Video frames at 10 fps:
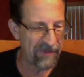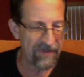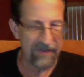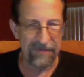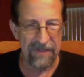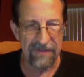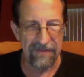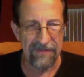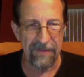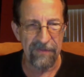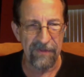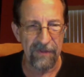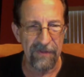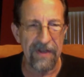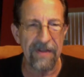like I said, this seems so
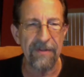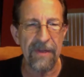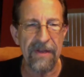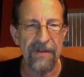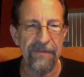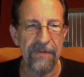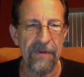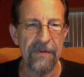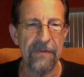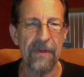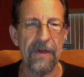tailor-made for